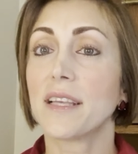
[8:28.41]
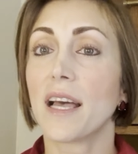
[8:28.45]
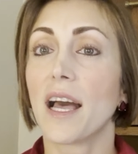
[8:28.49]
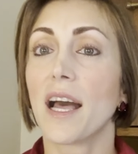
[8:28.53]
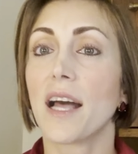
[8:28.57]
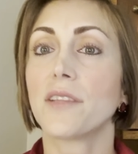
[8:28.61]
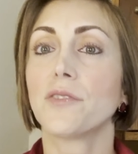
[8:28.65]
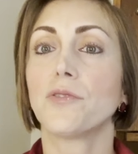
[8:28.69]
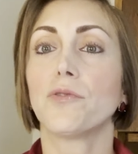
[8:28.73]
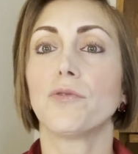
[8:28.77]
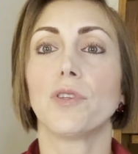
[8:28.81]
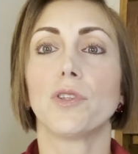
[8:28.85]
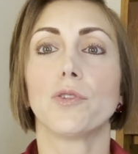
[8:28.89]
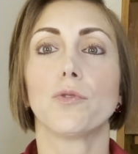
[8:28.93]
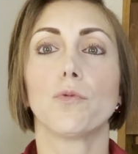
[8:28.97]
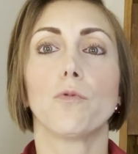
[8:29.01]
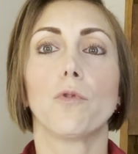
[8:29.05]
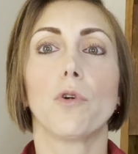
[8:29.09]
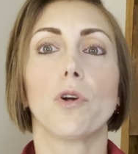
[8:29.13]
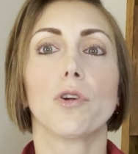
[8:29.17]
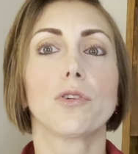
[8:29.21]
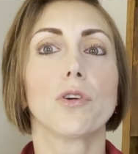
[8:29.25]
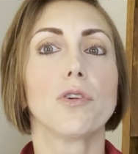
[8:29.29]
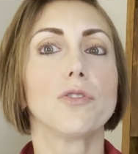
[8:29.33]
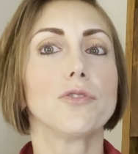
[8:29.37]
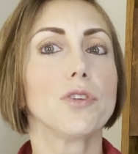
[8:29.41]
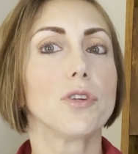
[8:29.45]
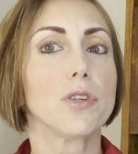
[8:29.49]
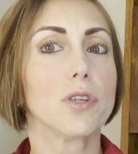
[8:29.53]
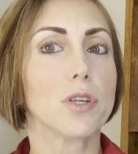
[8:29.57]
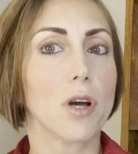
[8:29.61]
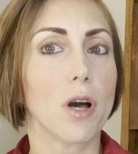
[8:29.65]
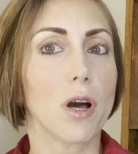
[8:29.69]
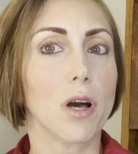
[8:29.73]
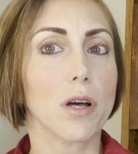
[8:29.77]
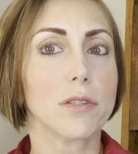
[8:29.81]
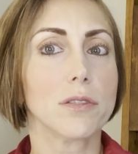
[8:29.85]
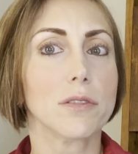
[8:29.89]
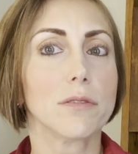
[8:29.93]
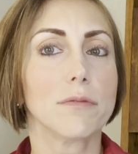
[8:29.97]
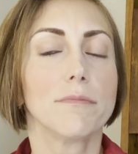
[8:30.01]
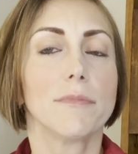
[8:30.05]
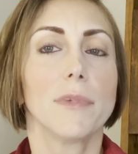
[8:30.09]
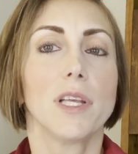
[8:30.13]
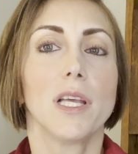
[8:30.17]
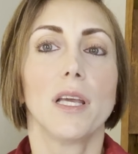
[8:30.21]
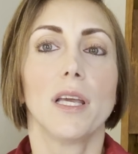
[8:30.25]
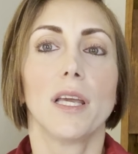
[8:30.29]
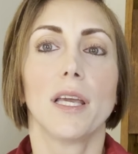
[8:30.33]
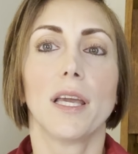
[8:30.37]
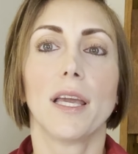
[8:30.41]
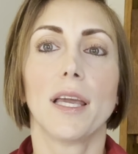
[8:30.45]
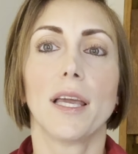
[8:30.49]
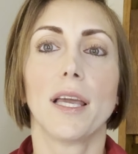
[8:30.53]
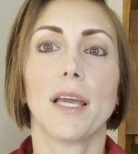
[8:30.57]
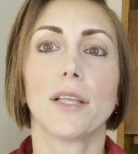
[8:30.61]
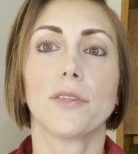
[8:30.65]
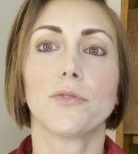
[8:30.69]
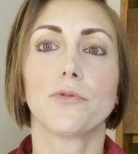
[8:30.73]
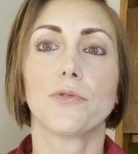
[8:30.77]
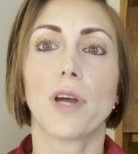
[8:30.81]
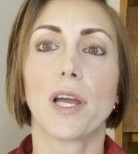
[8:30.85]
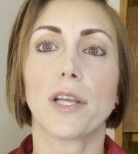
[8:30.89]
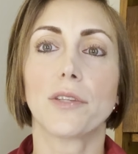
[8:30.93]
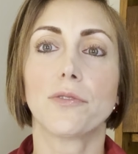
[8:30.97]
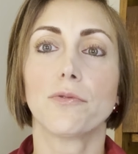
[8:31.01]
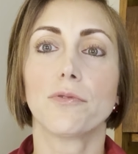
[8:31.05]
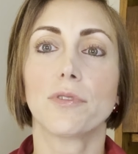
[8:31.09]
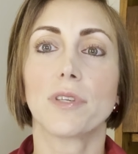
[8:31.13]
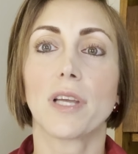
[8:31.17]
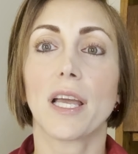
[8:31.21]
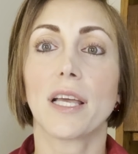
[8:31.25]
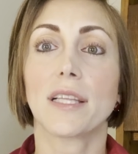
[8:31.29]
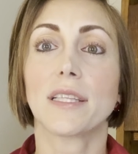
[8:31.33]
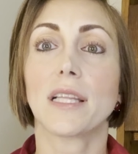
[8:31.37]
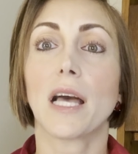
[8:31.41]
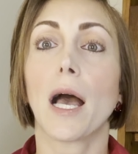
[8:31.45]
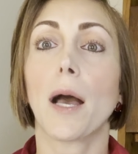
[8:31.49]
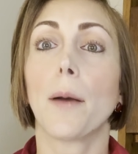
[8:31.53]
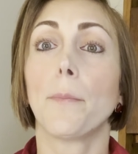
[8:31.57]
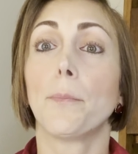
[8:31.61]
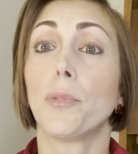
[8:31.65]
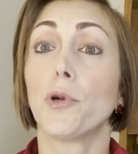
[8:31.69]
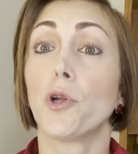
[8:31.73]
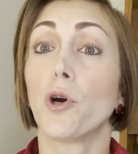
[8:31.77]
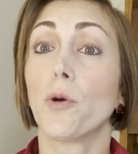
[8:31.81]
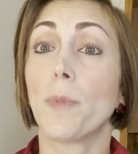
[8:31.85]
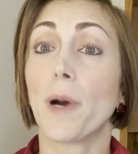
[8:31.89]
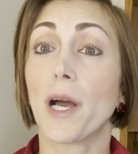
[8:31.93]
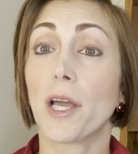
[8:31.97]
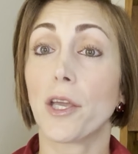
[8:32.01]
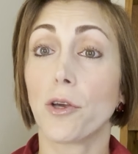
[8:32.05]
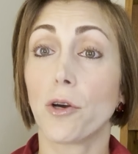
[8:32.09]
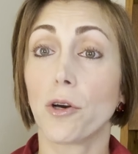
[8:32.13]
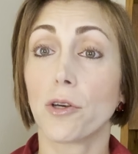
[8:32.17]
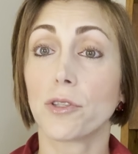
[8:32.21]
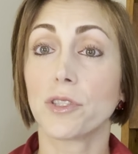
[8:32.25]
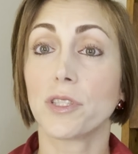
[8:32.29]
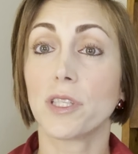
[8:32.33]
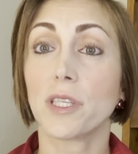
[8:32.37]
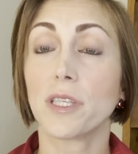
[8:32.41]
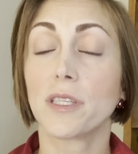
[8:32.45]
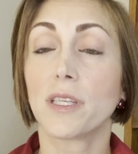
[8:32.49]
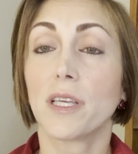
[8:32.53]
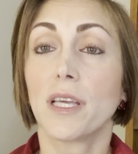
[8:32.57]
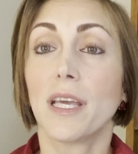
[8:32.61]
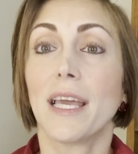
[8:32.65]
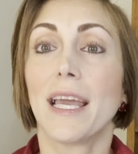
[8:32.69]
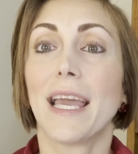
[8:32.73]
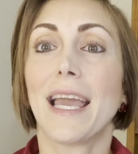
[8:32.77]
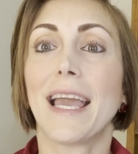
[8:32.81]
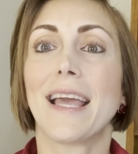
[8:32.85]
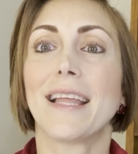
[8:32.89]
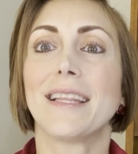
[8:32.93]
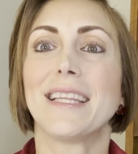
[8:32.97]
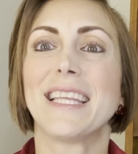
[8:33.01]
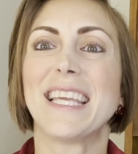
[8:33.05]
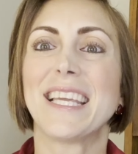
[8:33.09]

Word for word: that, you need to work on your gut, uh, try to get a probiotic and